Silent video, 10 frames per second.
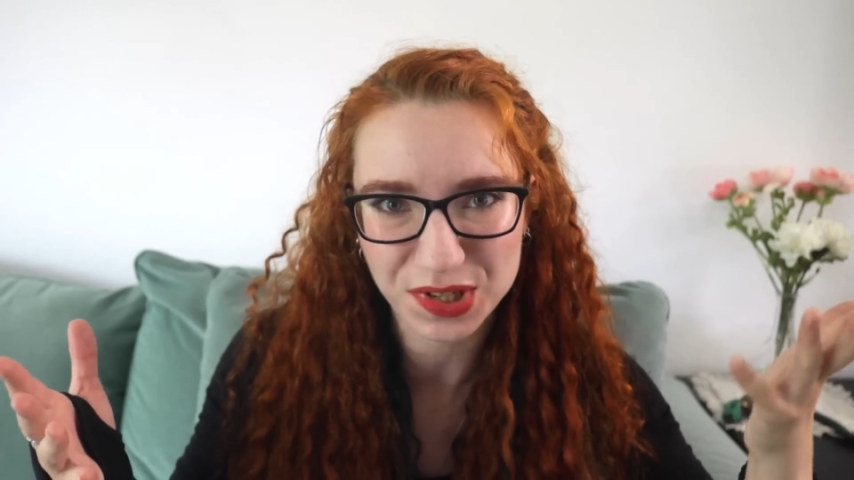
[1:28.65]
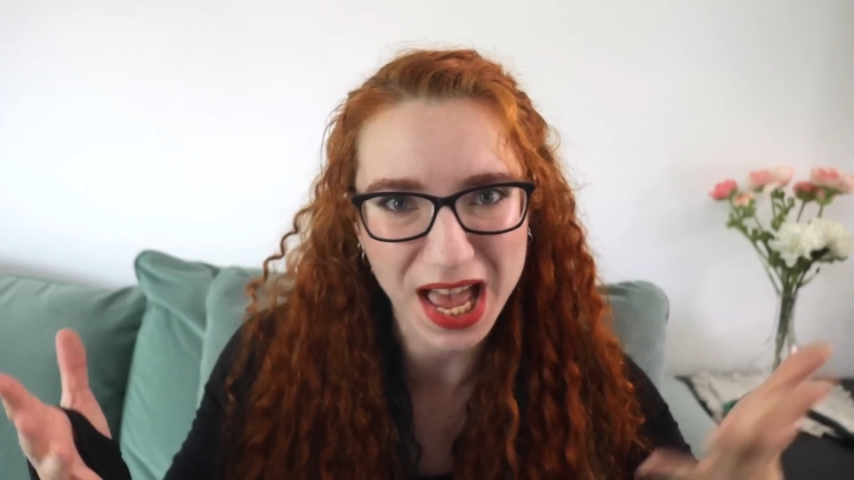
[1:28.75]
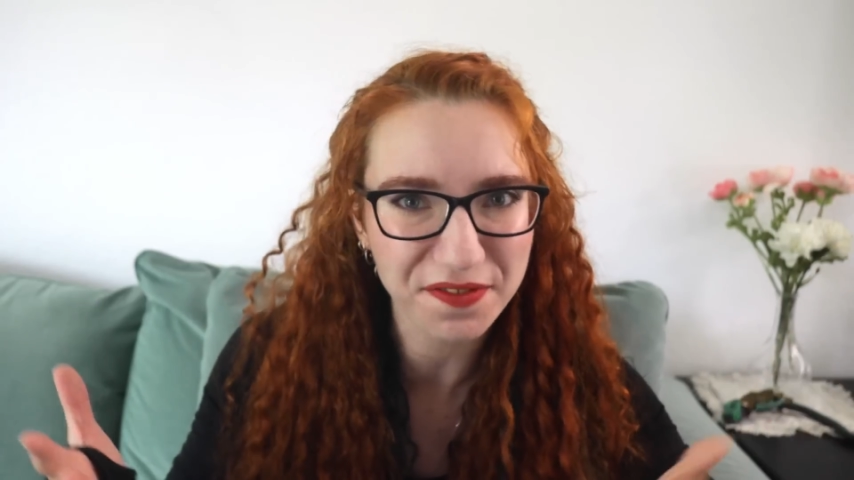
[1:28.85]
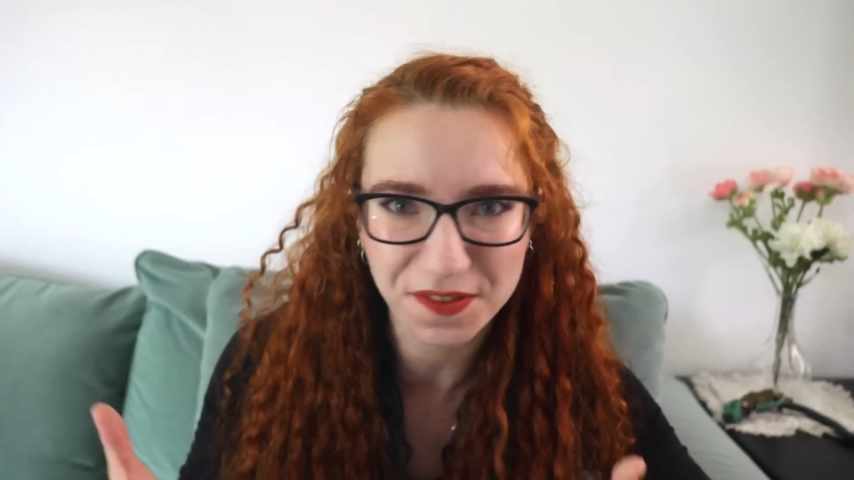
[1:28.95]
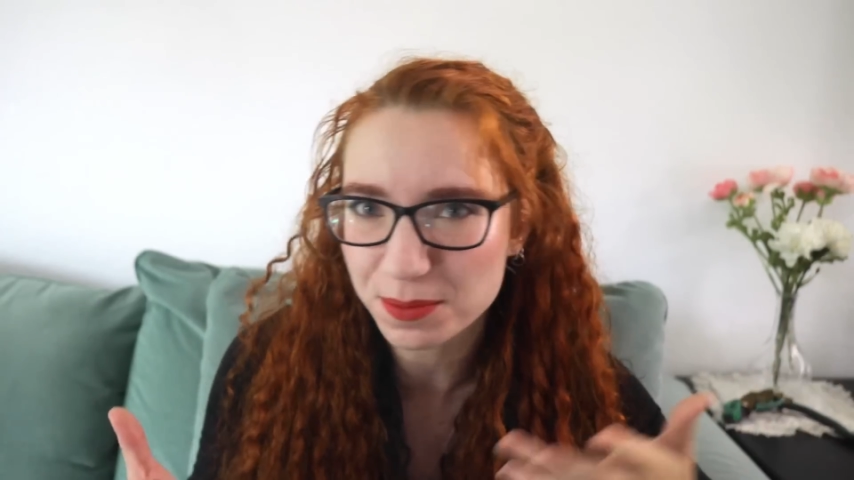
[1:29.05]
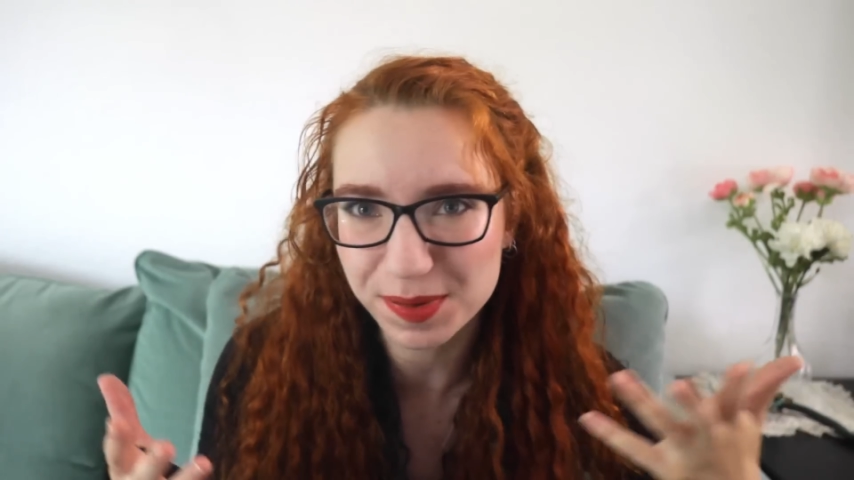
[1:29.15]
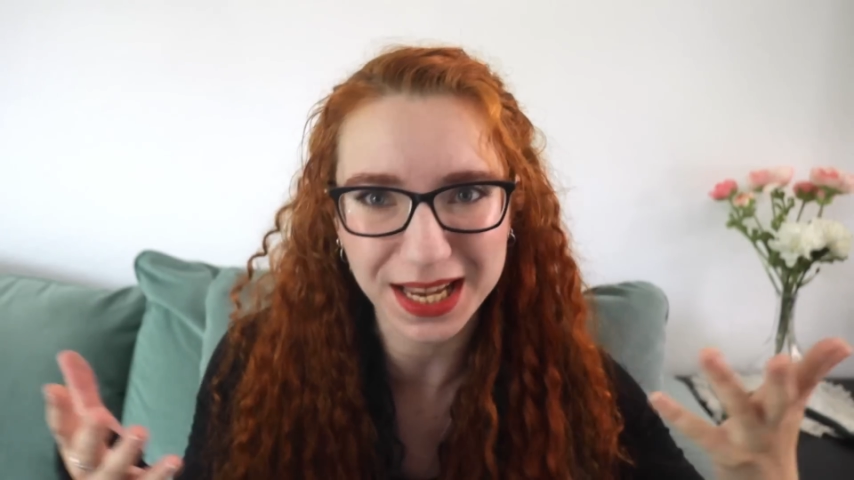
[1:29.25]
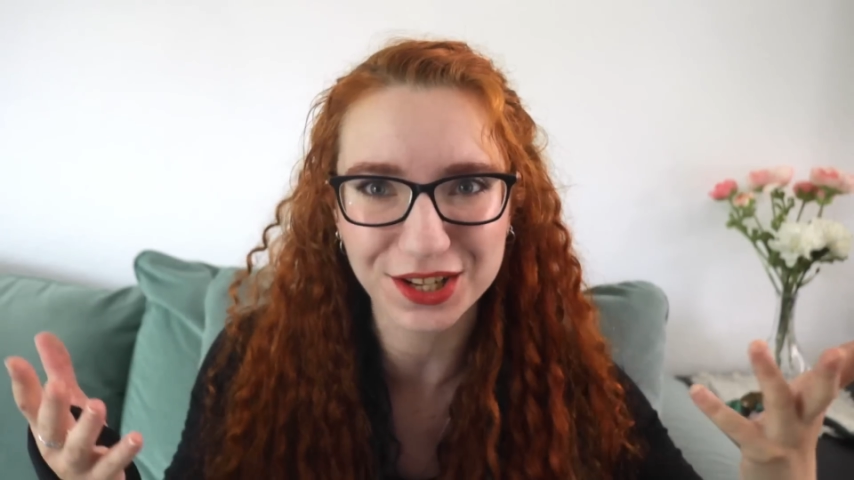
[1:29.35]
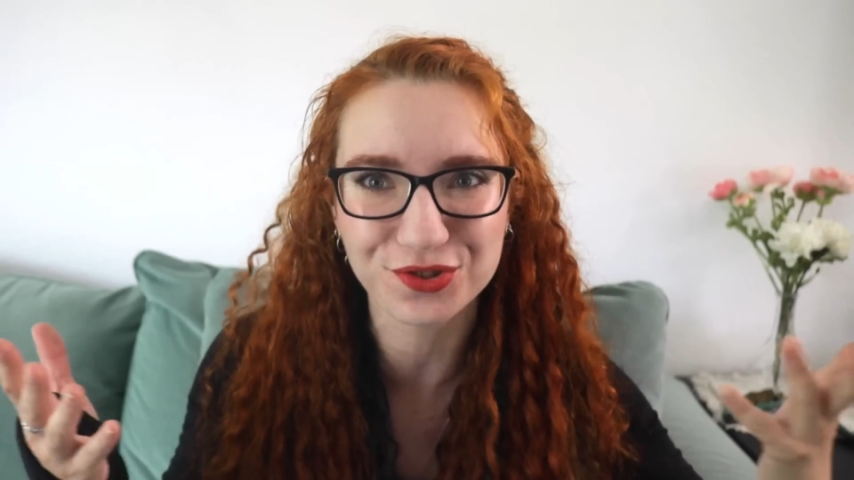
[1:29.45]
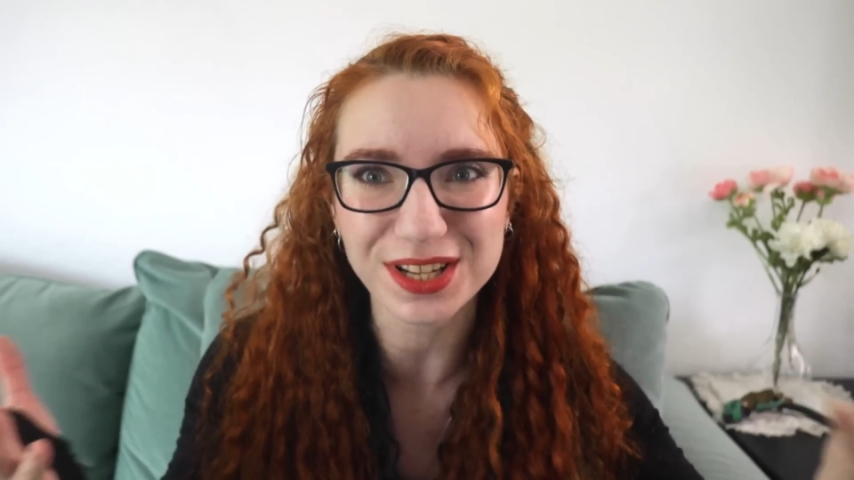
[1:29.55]
To have fun
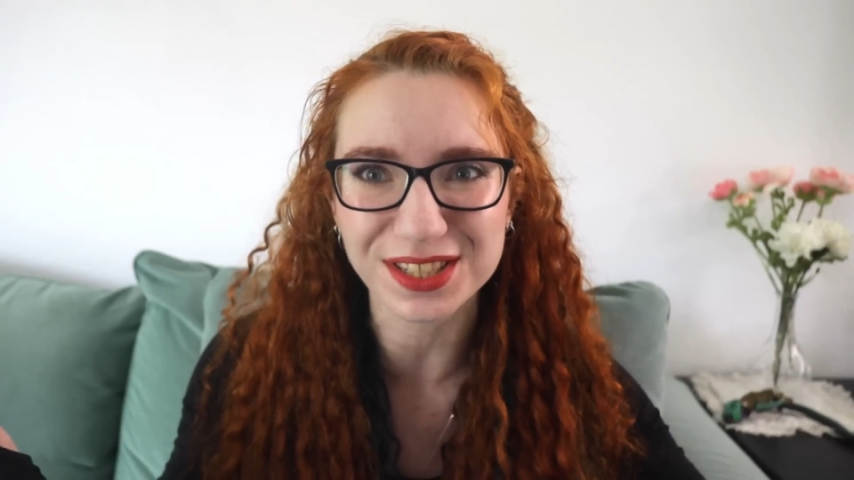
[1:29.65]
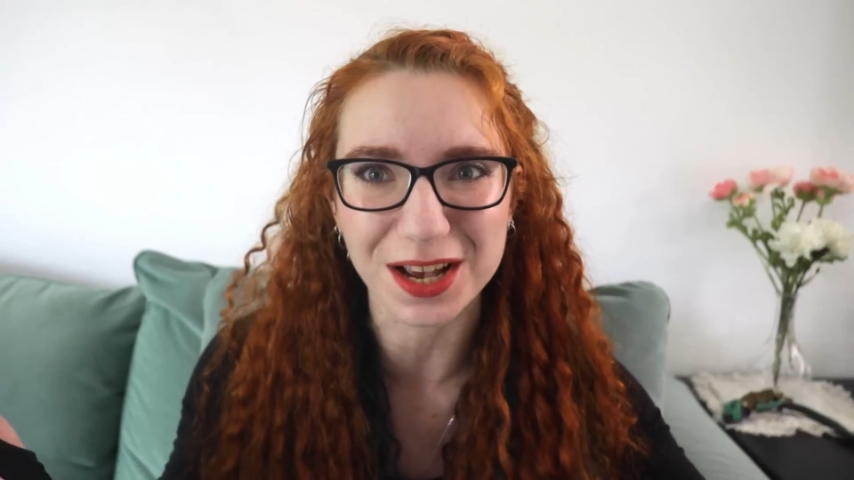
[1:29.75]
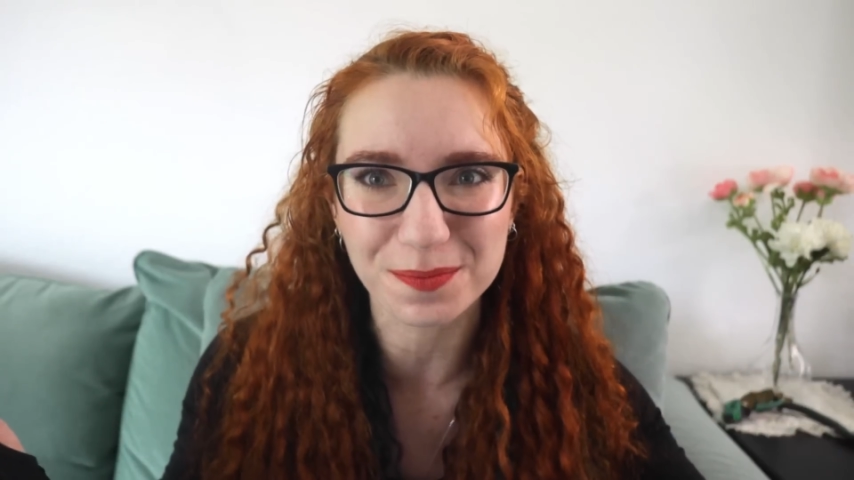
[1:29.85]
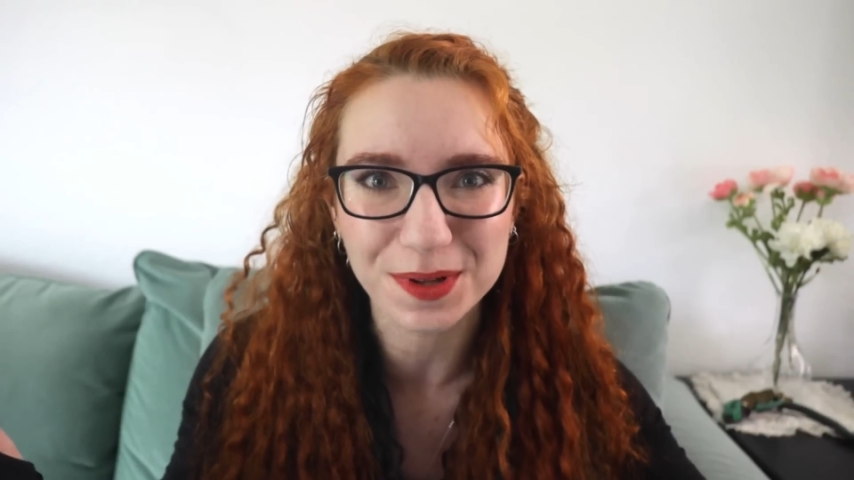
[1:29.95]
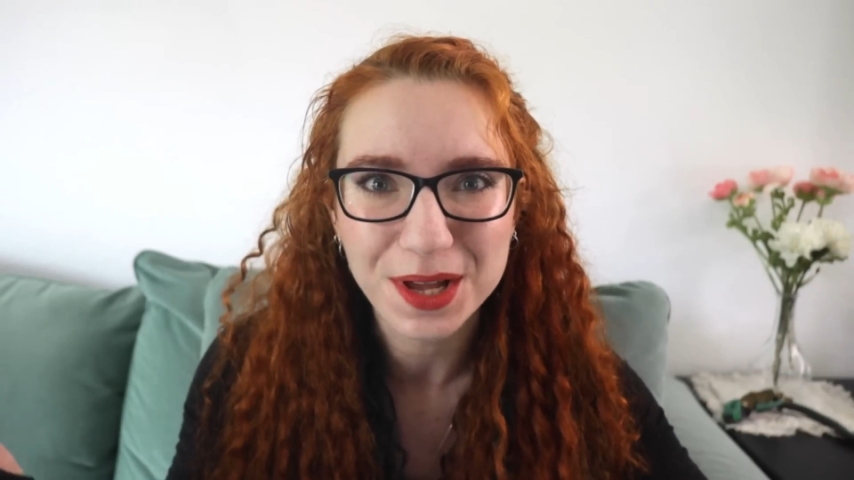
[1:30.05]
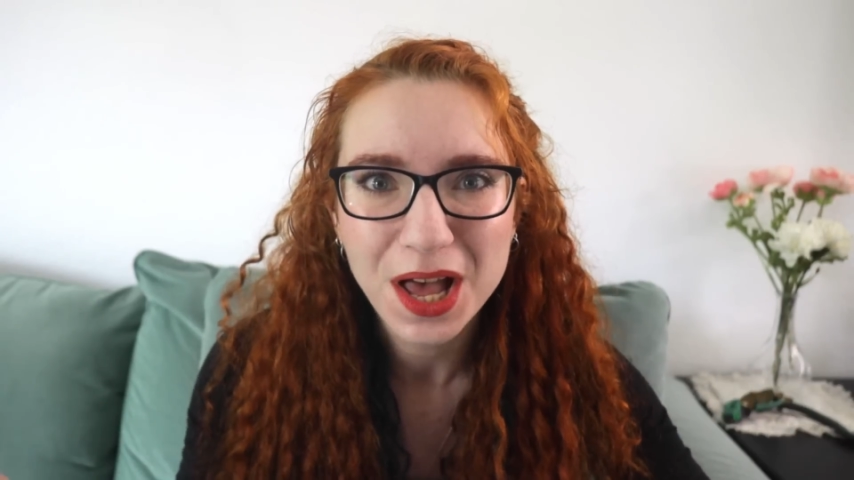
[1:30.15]
playing dress up.